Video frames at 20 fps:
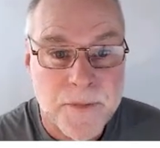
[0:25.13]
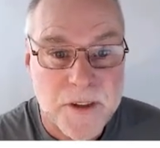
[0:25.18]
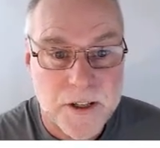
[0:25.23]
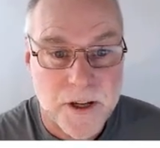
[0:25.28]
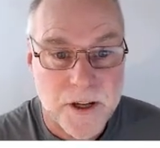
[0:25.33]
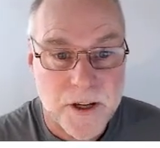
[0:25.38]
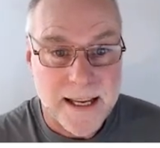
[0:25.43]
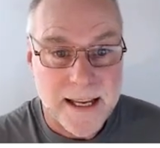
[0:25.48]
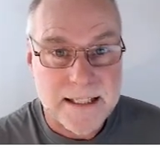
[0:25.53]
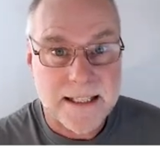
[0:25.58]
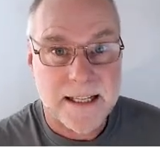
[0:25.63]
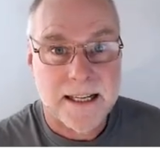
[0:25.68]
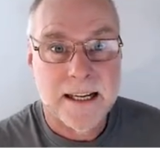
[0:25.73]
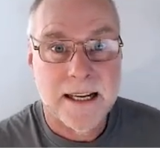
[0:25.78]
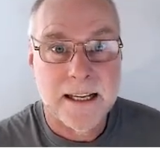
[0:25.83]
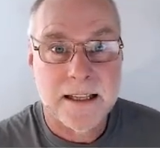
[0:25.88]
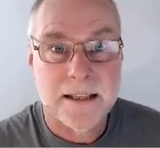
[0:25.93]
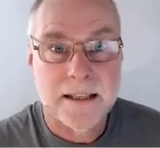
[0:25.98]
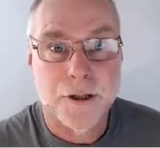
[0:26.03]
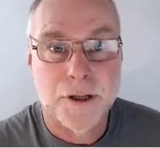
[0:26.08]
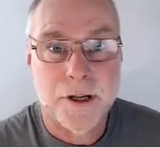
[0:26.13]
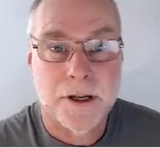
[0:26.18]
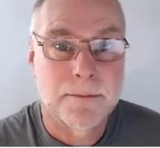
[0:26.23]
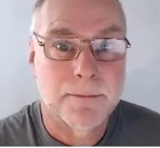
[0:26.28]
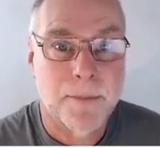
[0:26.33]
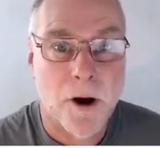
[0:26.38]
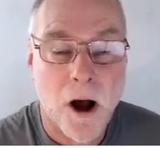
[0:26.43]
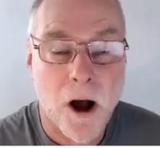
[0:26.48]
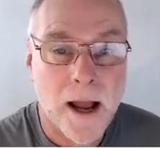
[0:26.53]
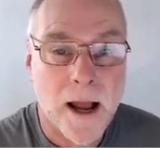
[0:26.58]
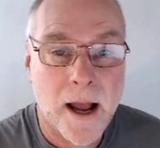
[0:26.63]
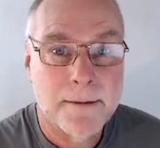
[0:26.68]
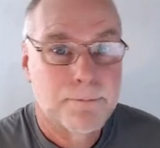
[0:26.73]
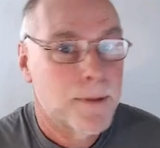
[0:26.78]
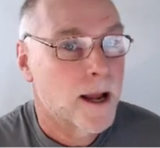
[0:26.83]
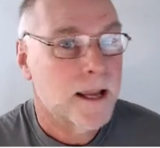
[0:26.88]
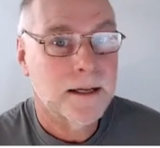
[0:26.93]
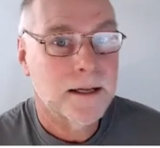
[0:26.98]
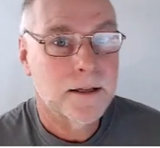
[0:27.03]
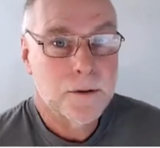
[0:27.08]
So here's the kit that you can buy,
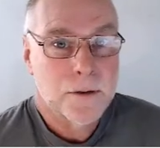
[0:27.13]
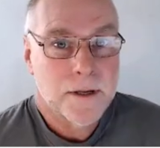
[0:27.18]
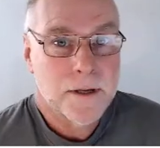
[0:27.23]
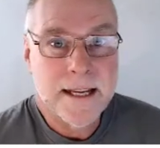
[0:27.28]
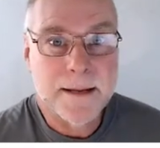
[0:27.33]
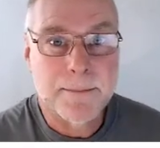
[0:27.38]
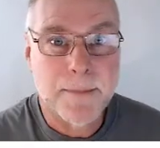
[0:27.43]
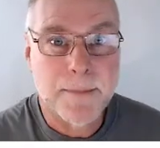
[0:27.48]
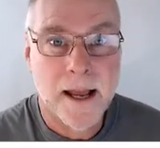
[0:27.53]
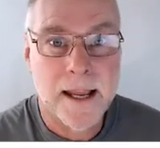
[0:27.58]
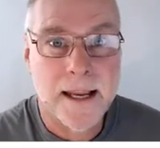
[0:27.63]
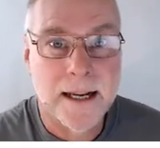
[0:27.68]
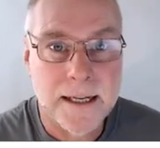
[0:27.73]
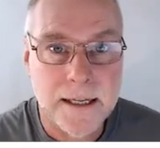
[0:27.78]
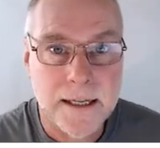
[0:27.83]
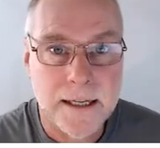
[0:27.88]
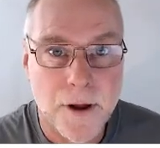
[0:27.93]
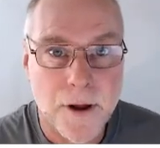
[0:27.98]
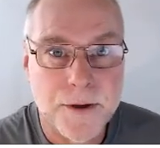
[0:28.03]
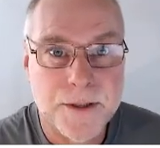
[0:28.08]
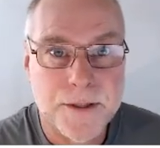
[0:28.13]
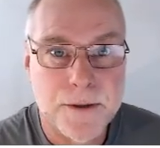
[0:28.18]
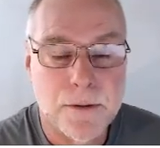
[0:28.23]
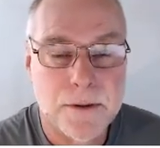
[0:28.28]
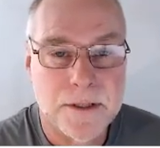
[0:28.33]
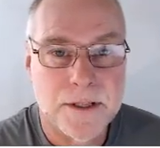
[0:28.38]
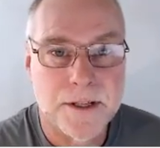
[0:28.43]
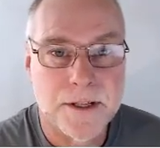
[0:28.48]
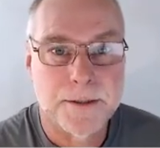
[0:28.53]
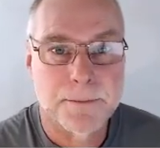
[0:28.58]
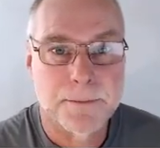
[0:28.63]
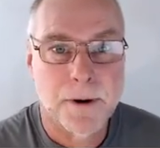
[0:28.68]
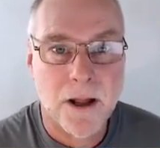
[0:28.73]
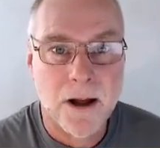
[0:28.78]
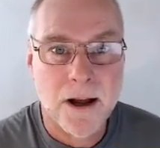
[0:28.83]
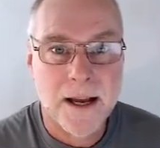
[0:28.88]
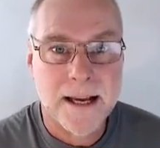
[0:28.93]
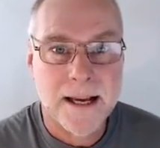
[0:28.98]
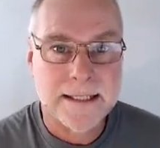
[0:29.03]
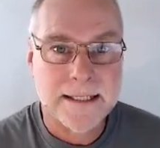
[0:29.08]
Banggood, eBay, any of those sorts of
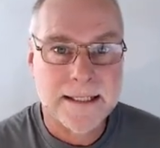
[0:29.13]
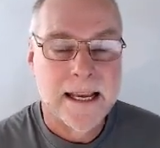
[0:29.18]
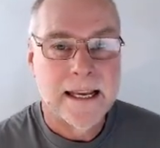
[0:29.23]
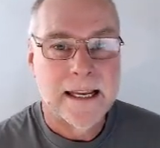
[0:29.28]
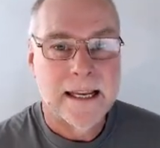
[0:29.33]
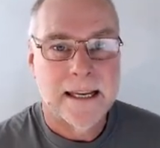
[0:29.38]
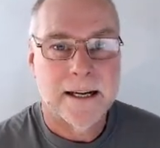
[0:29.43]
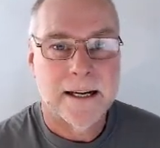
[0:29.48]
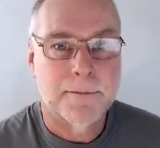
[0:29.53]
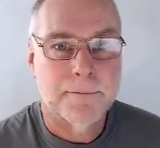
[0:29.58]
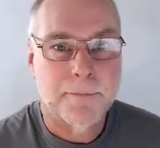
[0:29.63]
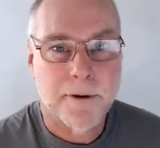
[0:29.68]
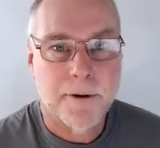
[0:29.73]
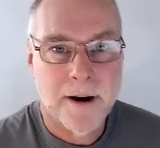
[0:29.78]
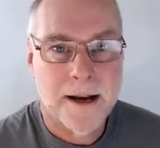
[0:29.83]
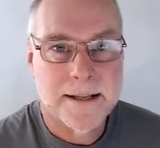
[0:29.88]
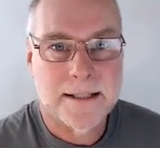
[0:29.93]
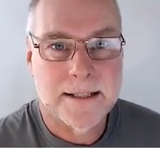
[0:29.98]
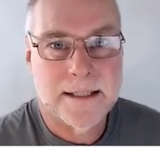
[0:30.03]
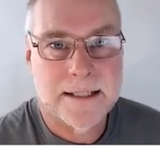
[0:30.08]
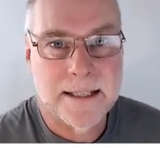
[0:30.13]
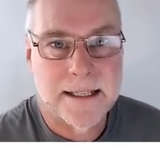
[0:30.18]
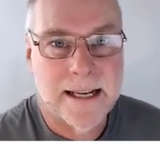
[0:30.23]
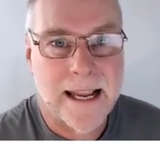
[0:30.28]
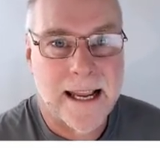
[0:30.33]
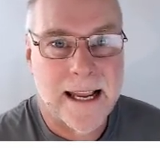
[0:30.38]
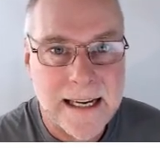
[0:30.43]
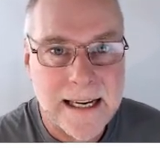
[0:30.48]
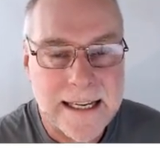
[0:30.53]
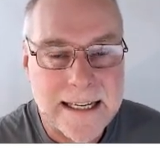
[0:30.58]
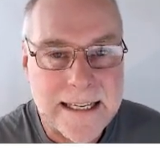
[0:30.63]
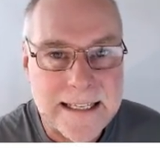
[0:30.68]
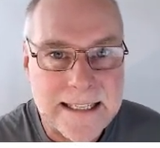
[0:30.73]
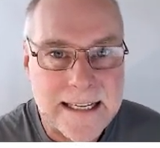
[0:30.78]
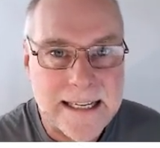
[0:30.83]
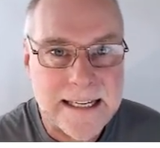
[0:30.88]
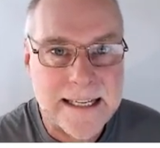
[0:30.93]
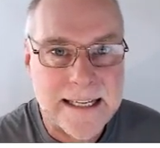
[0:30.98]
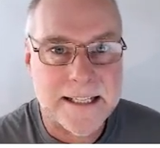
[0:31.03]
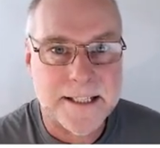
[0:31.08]
suppliers. It comprises an
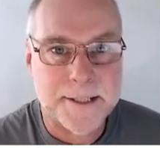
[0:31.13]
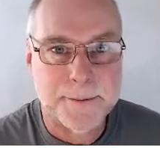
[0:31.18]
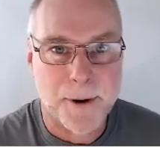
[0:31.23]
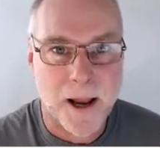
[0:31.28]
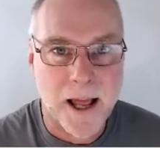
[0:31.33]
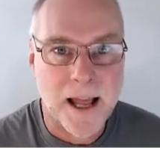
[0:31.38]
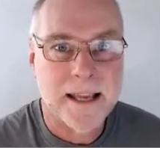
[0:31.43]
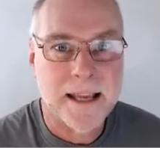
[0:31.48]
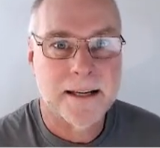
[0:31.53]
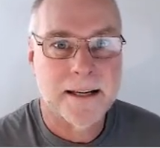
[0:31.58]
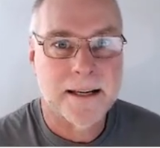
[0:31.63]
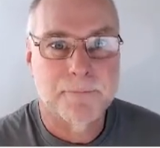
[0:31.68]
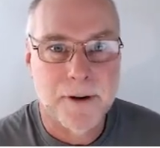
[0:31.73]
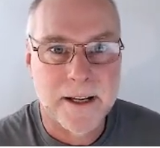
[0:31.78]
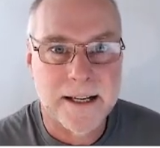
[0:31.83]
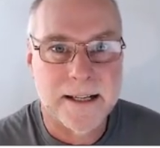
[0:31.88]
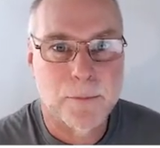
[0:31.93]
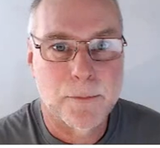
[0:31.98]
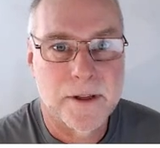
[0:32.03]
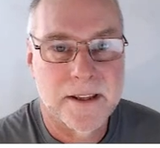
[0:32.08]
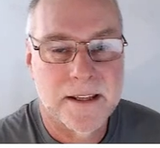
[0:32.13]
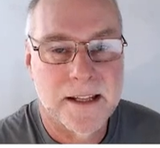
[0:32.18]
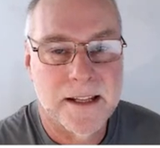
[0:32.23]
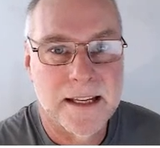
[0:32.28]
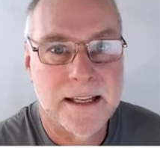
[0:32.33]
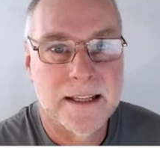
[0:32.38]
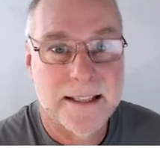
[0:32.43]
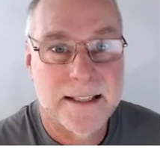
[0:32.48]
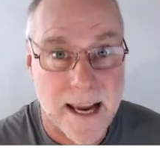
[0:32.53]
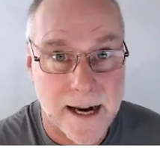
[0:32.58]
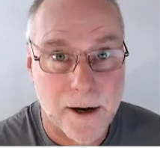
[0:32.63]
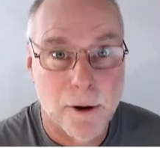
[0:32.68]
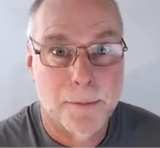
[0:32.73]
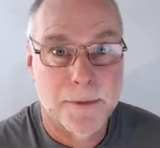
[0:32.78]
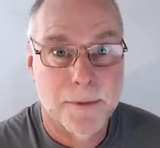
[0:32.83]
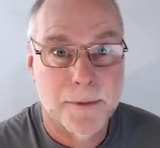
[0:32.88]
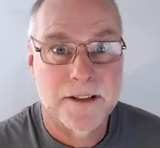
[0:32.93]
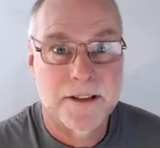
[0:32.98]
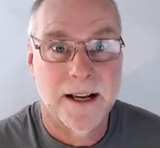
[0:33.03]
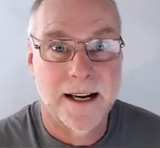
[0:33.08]
LED display complete with the
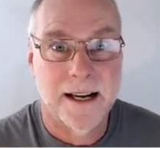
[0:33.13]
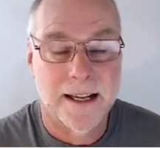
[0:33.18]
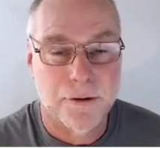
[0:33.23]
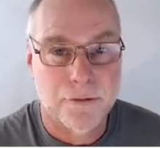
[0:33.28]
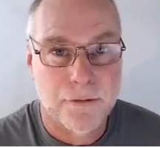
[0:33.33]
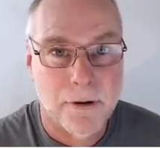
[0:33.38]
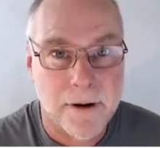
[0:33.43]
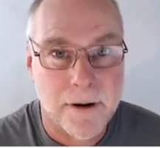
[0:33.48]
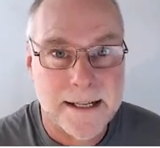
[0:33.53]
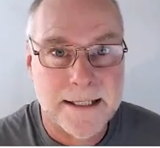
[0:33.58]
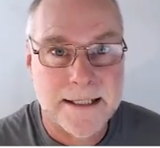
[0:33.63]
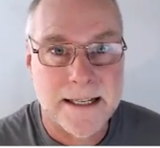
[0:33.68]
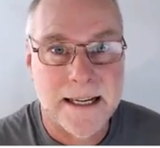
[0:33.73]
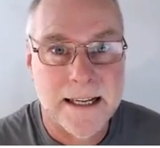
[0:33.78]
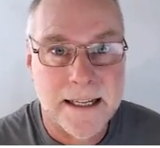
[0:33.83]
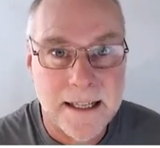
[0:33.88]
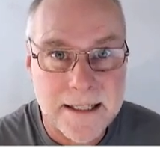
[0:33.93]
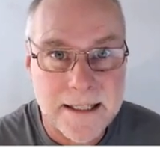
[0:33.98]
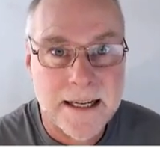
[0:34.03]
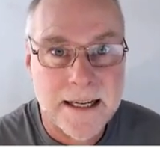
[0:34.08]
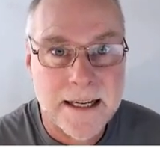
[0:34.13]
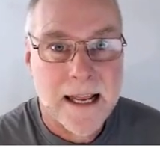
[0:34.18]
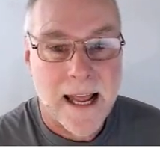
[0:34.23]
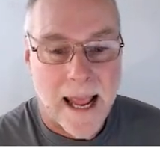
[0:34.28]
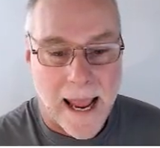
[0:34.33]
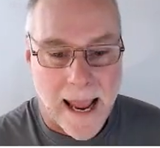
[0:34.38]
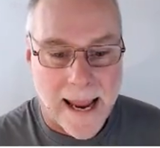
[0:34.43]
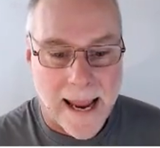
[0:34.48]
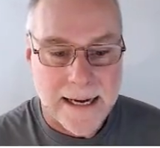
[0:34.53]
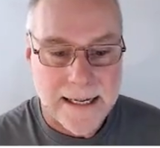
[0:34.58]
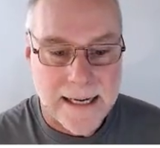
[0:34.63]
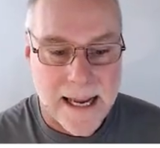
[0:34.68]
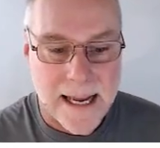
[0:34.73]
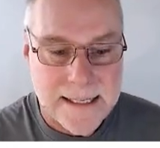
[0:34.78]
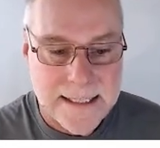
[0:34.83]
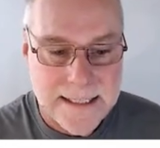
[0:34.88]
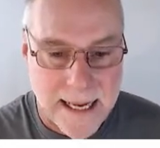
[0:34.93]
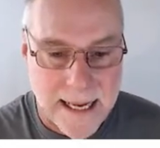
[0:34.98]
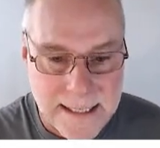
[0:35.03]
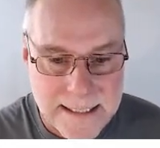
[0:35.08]
tachometer electronics in it and a
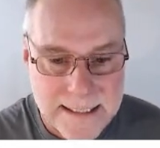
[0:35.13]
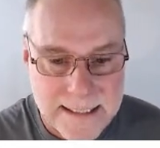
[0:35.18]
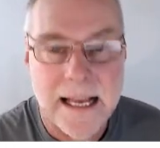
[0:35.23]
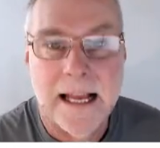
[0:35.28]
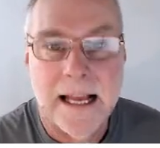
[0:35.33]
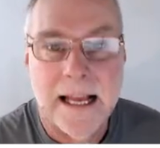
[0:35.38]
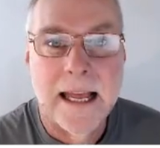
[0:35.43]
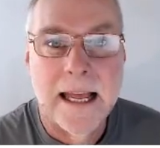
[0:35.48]
sensor.